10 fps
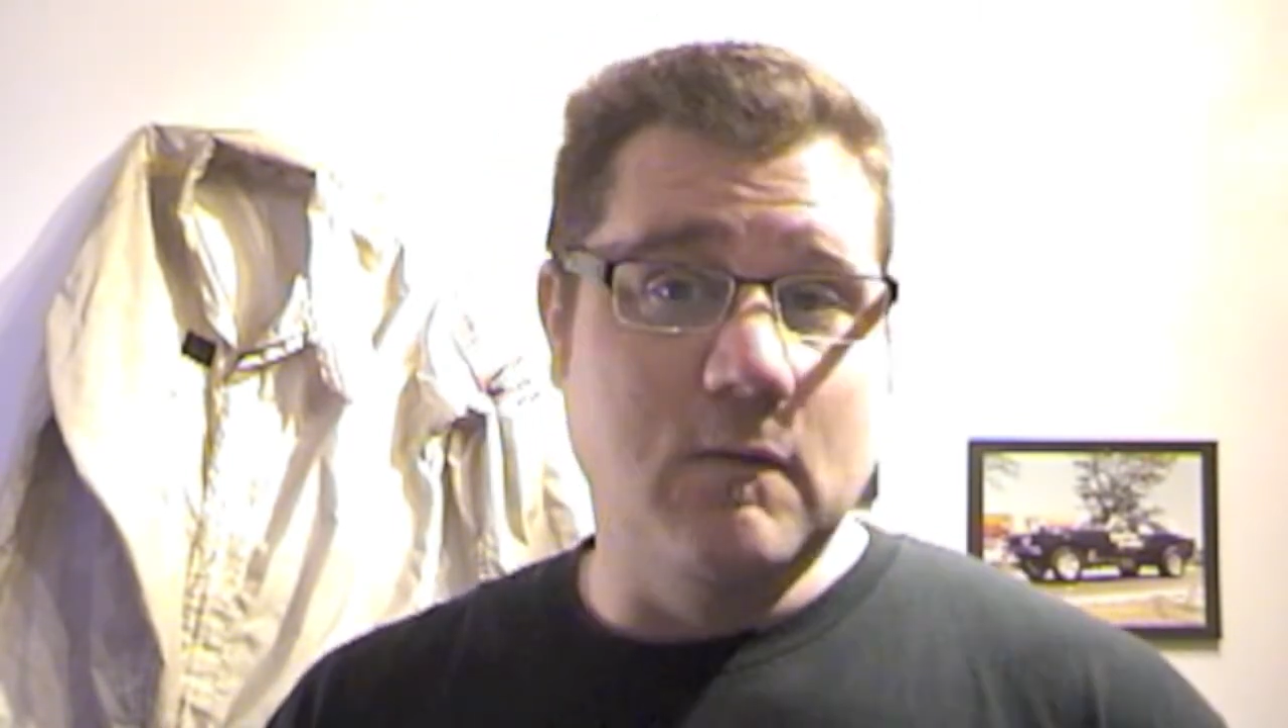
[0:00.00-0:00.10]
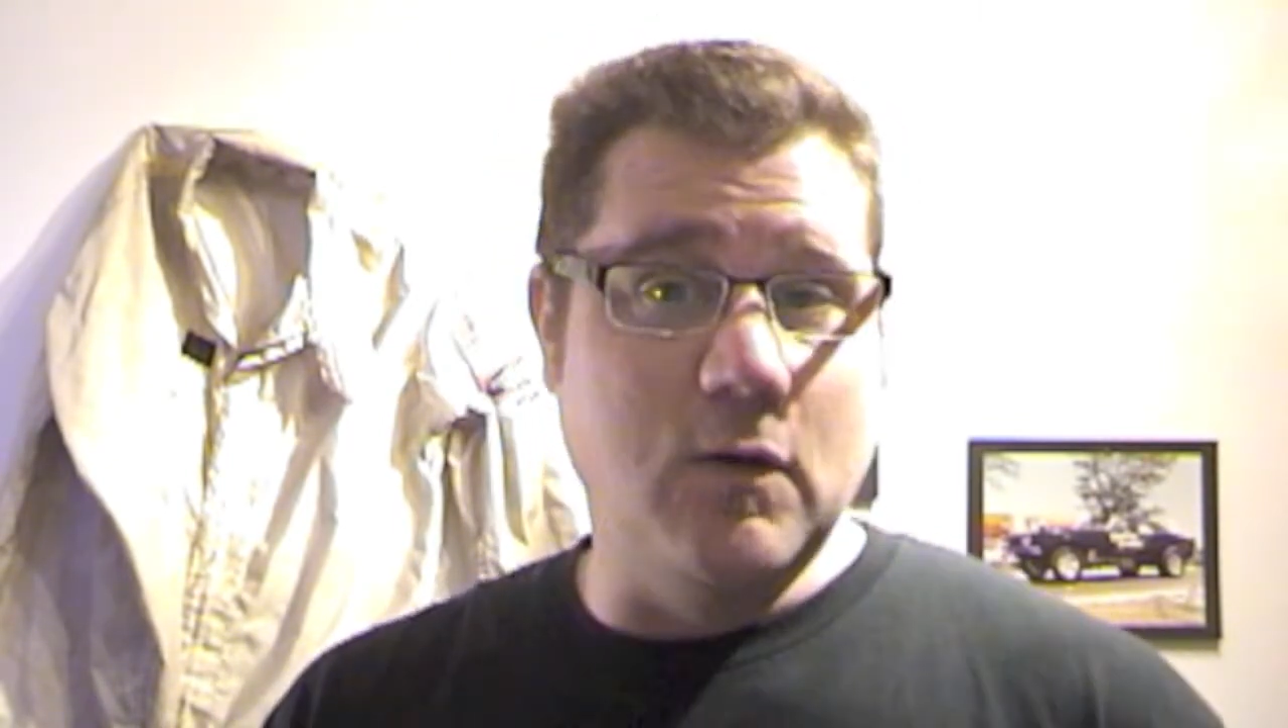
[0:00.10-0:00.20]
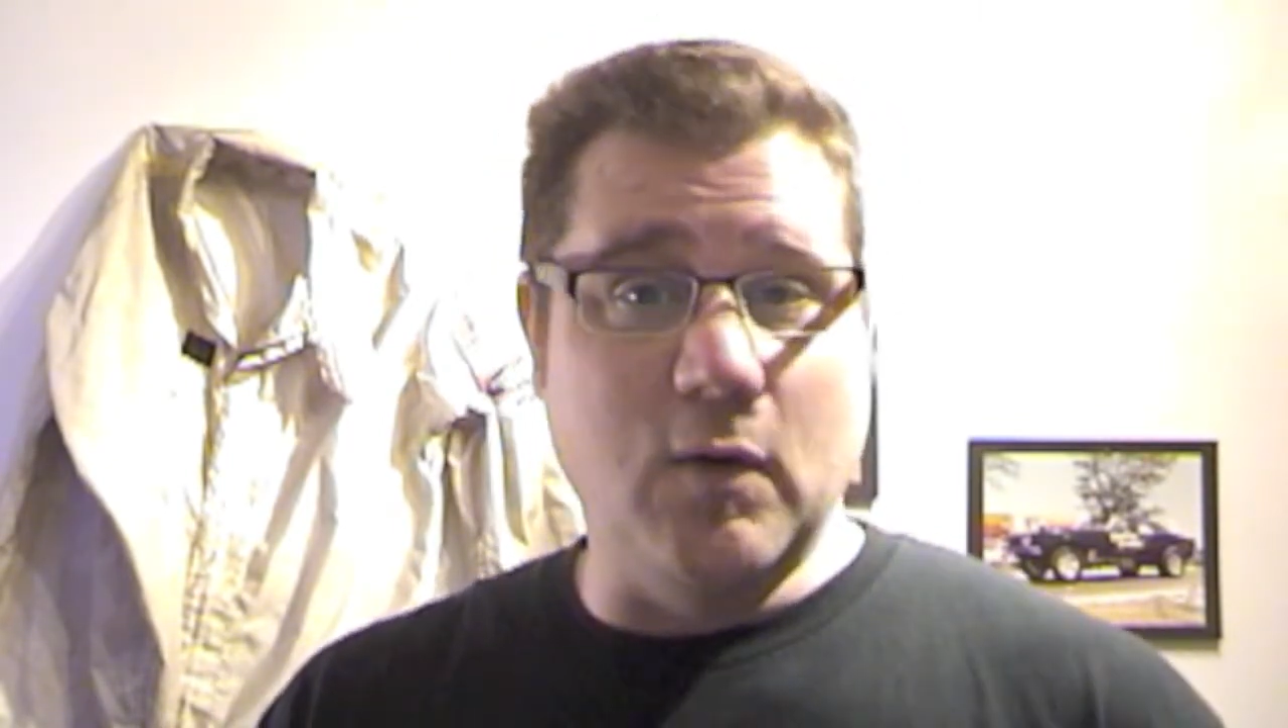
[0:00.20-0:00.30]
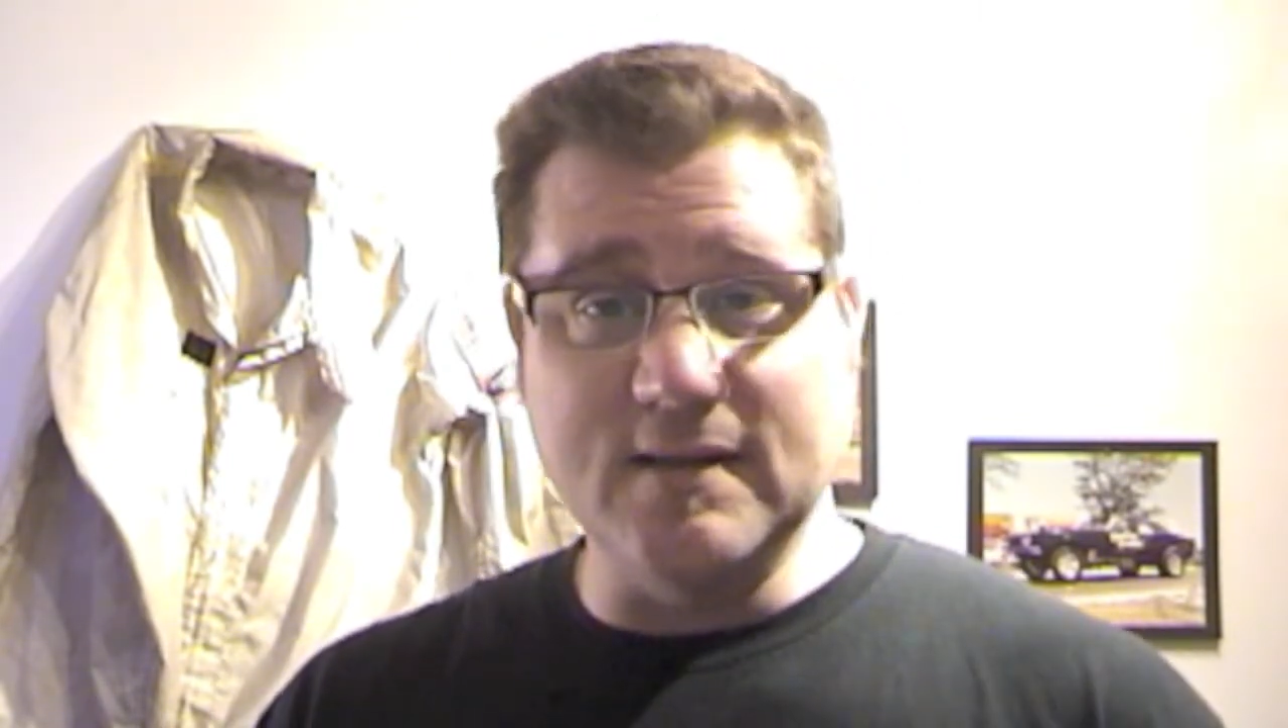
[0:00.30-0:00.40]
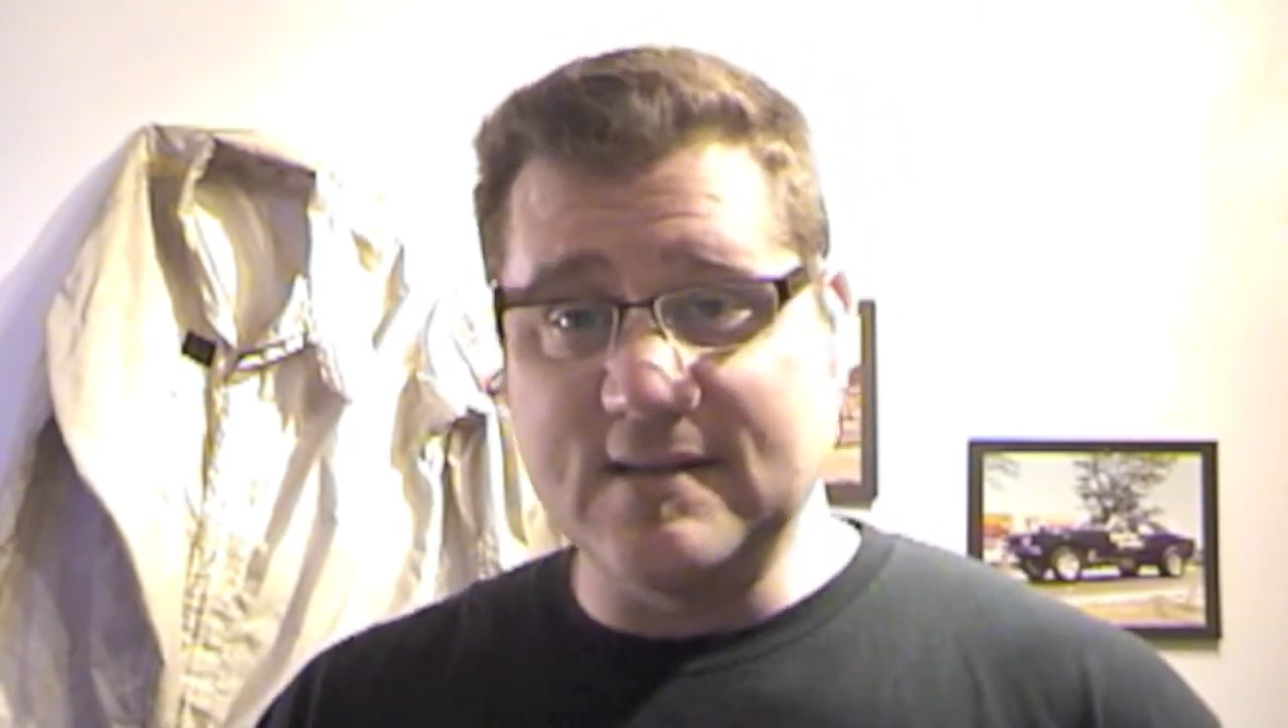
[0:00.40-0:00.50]

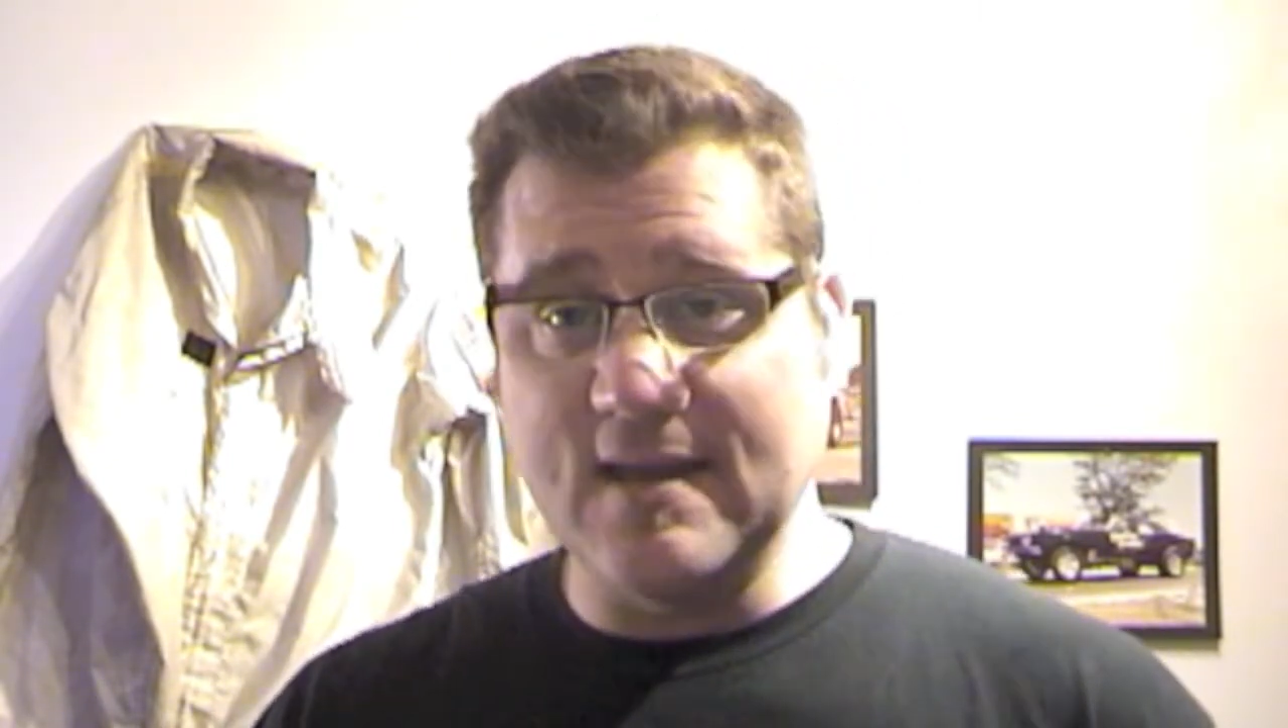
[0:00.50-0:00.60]
Well, what's